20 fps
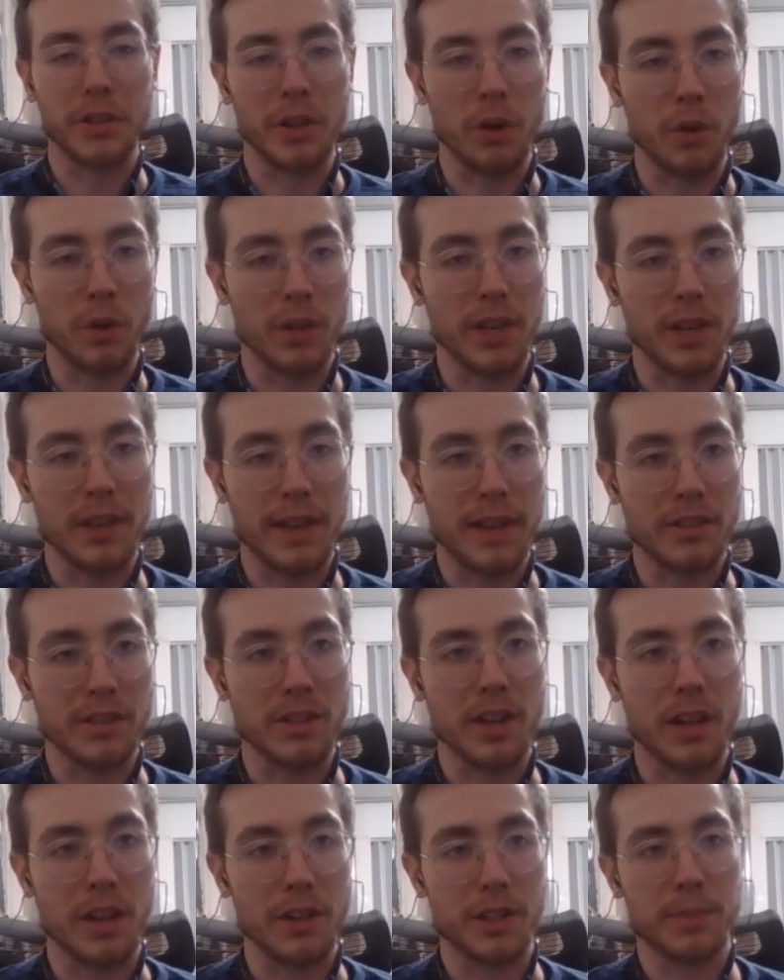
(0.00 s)
actually only
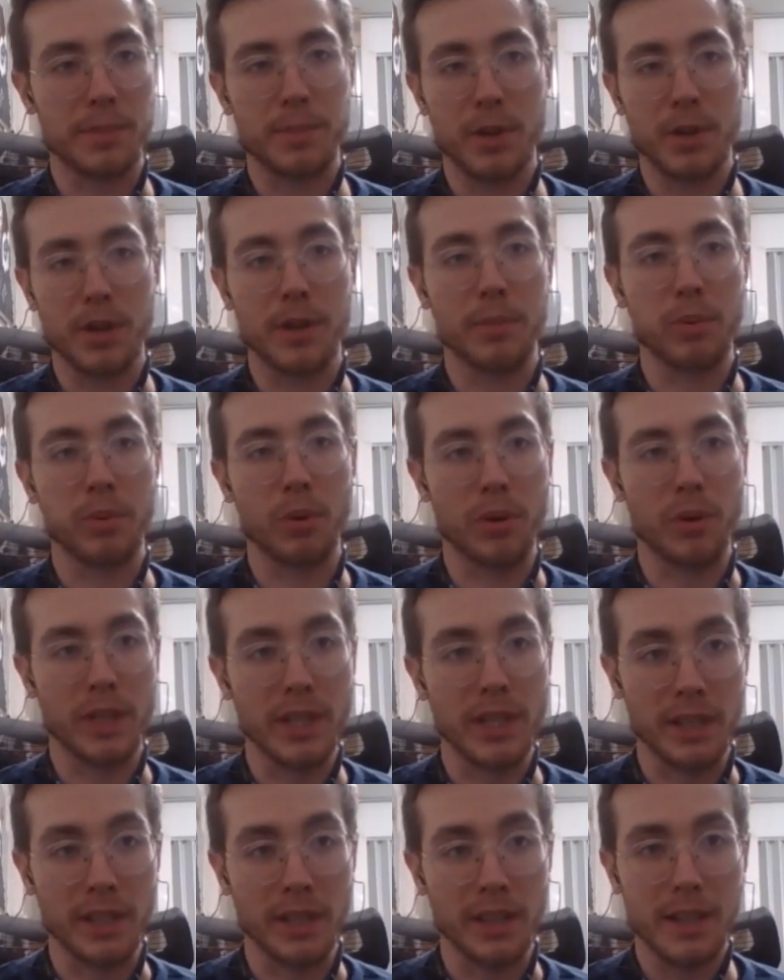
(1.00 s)
$1,000 per
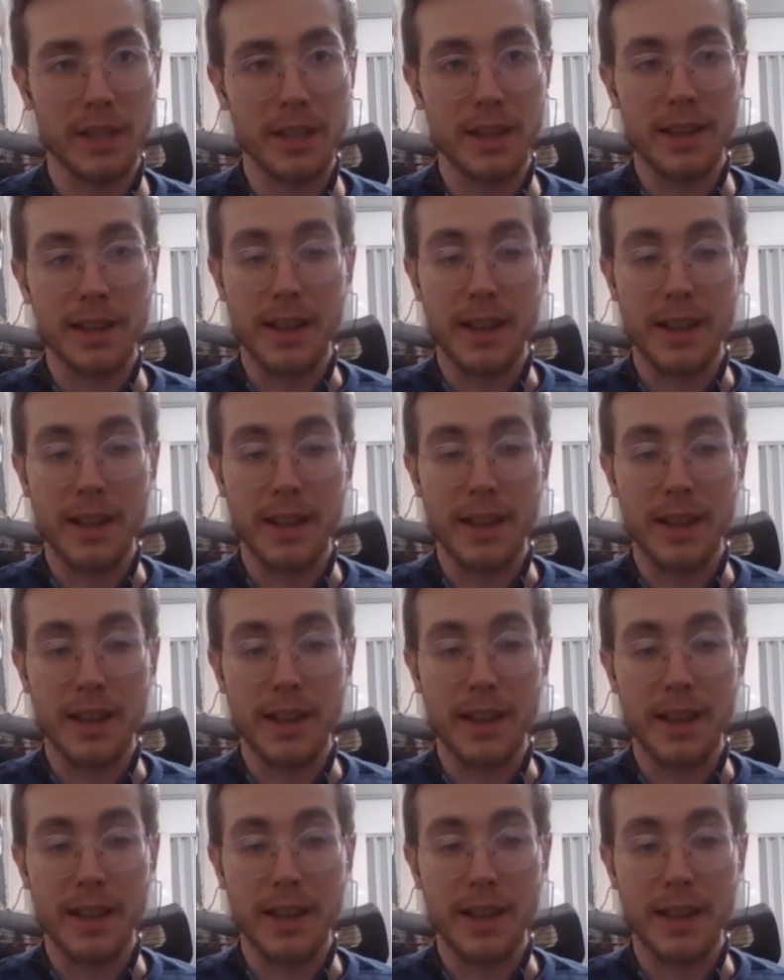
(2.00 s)
employee.